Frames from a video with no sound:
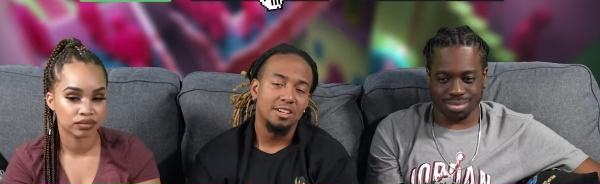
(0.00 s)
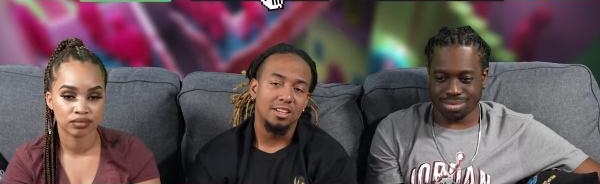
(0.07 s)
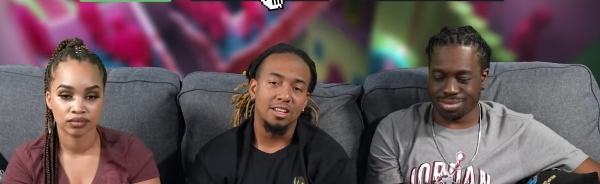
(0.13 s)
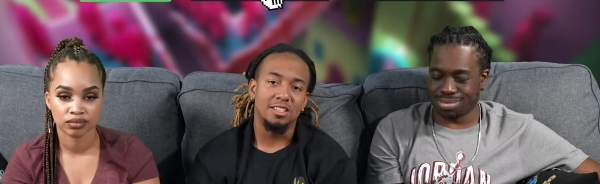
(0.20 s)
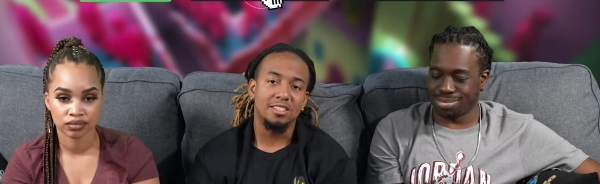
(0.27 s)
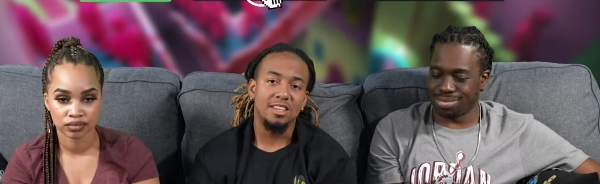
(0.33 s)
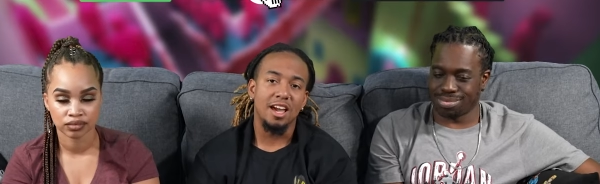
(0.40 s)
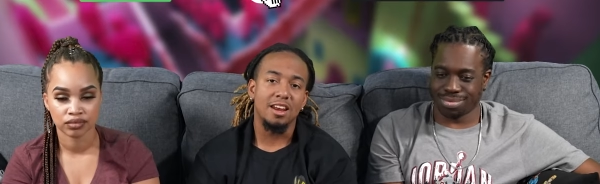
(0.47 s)

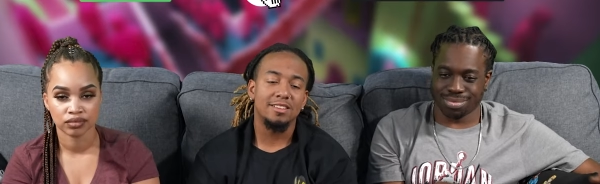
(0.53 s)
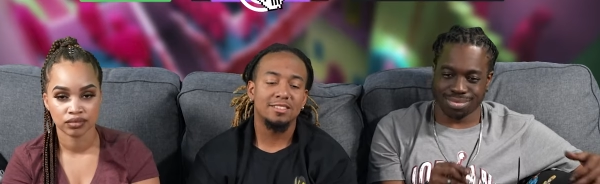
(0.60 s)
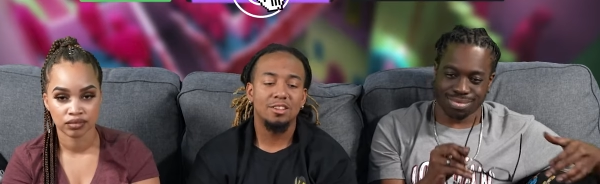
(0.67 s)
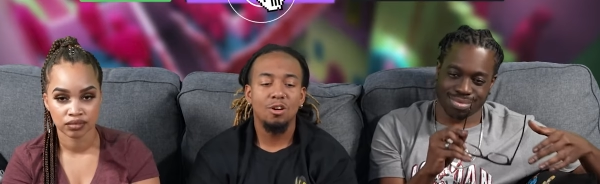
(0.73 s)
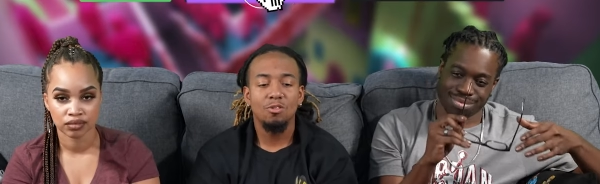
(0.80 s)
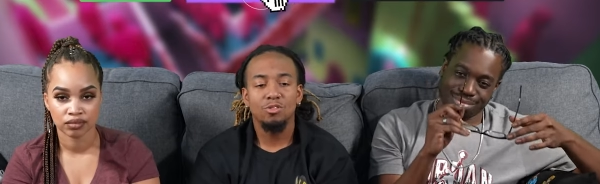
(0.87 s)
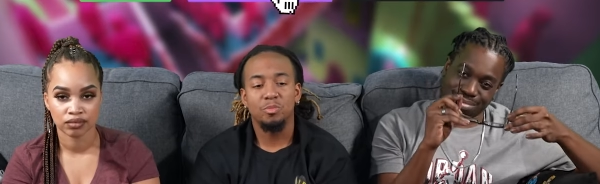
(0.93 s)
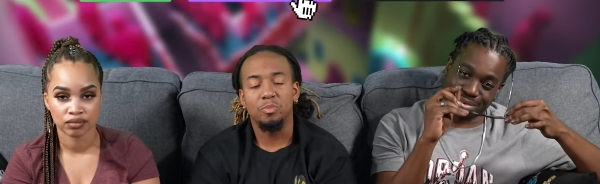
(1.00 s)
Speaker 1: let's see how this
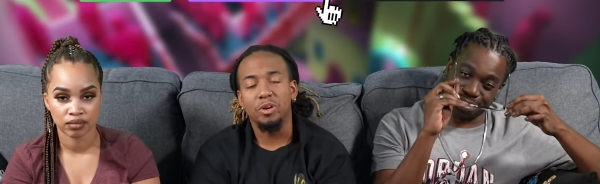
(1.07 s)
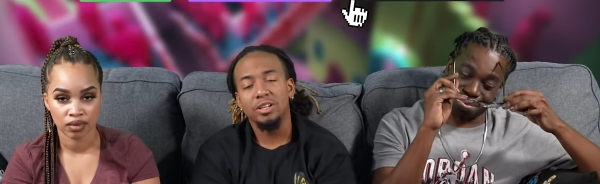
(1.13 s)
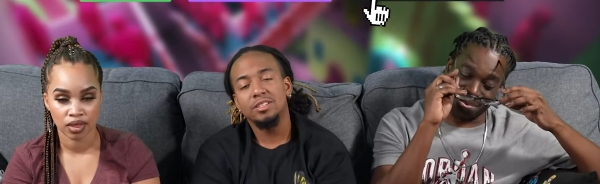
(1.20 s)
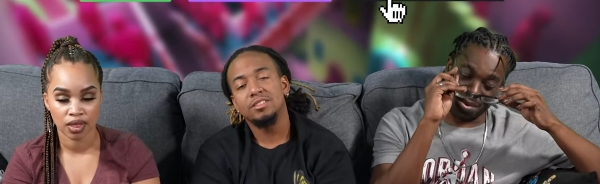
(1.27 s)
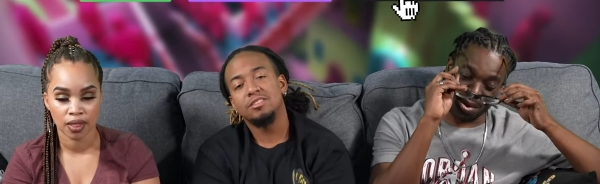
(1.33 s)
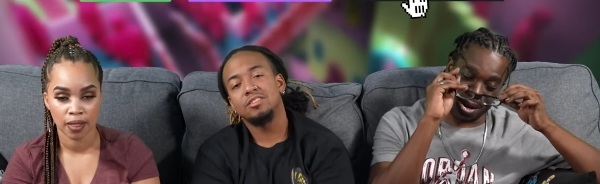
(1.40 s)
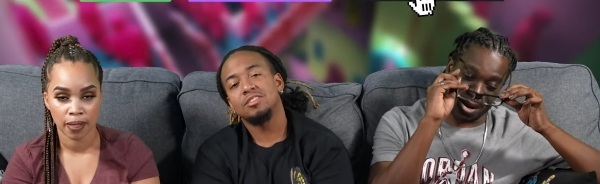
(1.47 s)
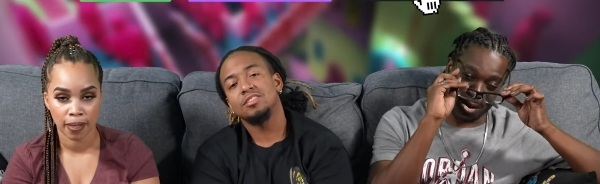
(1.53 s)
goes but
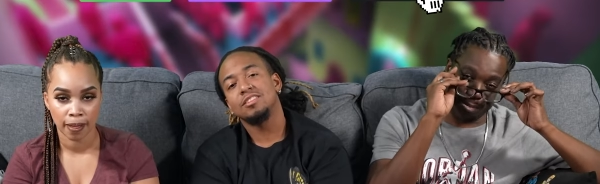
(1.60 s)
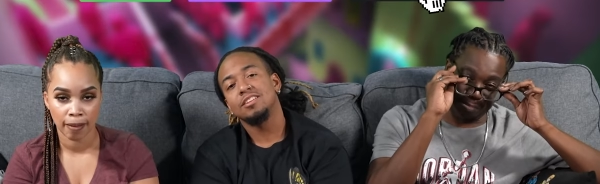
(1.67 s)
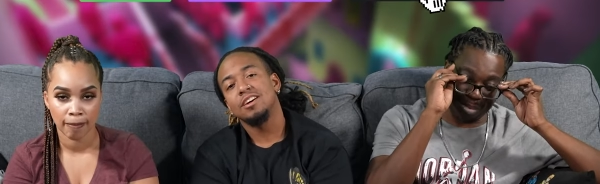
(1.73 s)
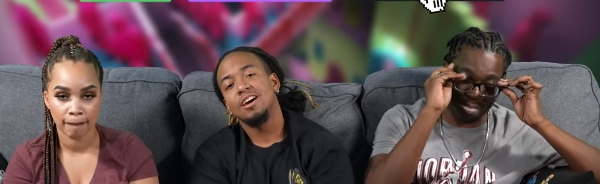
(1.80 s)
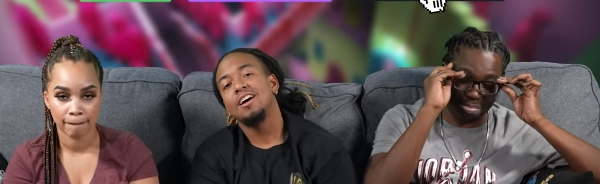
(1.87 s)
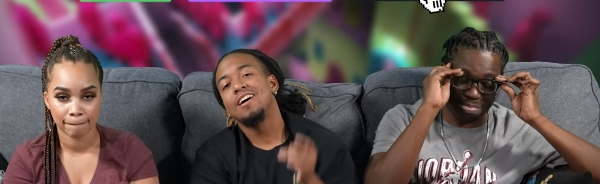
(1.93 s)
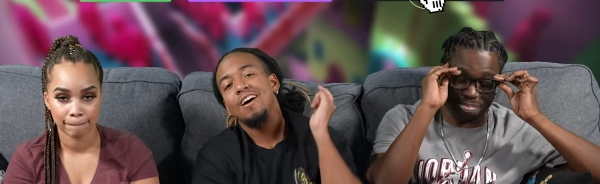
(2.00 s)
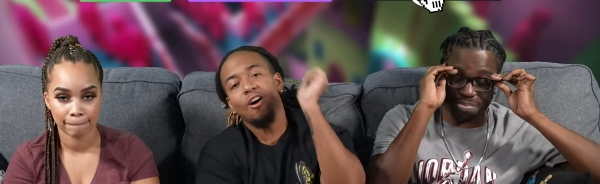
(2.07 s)
well
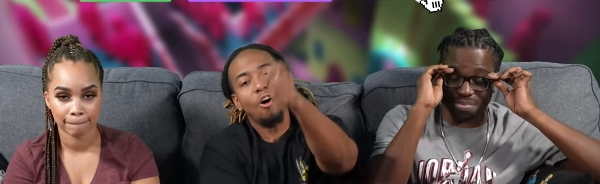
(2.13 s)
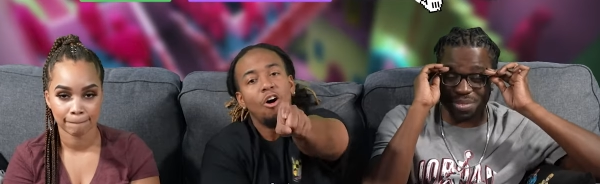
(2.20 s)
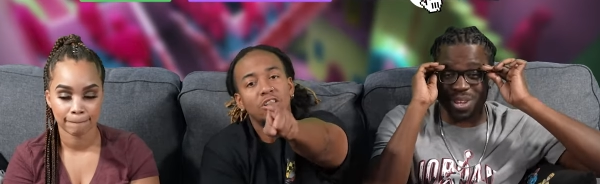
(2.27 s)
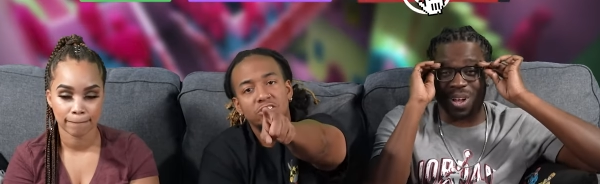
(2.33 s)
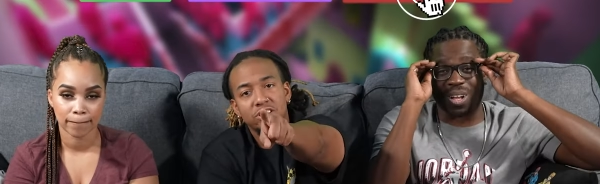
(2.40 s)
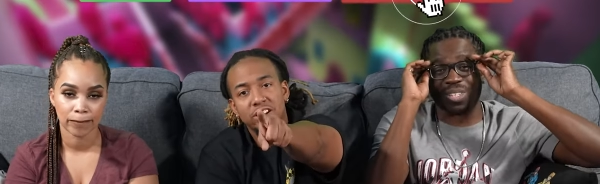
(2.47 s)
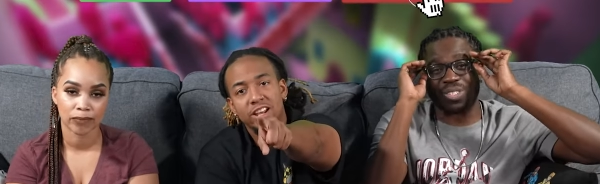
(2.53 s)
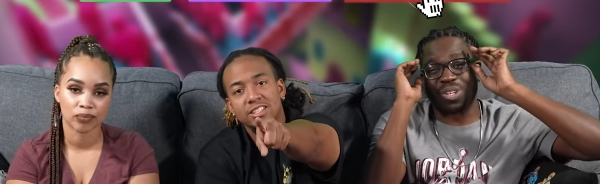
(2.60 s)

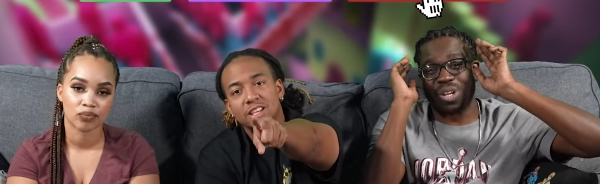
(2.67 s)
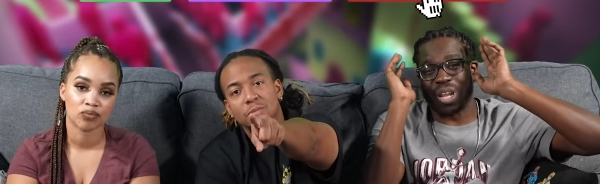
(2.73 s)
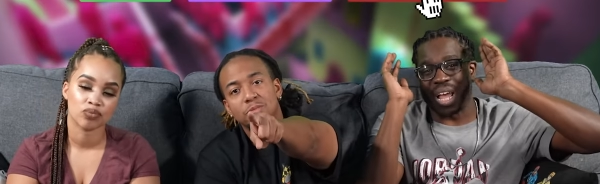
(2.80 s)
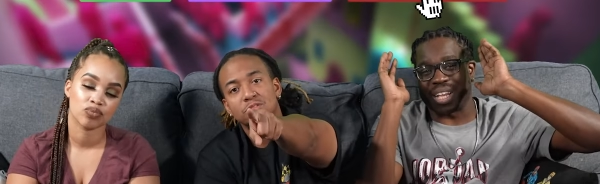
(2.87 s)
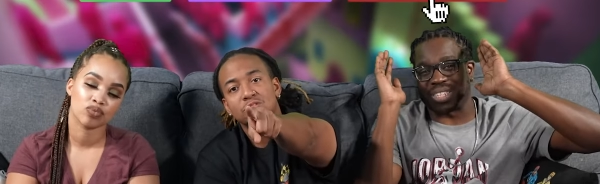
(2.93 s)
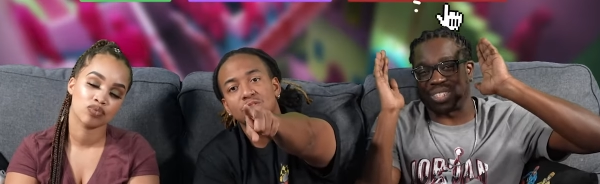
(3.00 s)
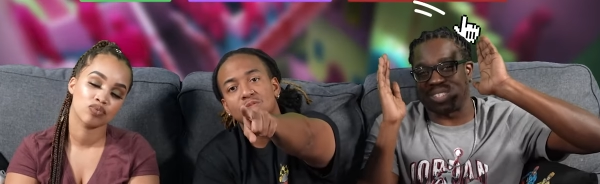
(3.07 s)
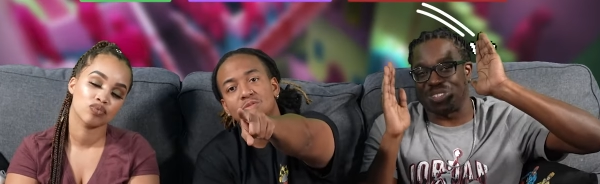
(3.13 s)
on, on to the next to the
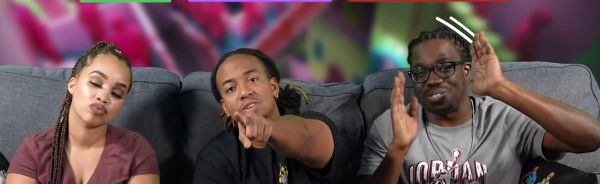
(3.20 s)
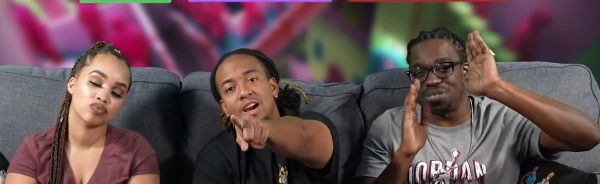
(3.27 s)
episode, next.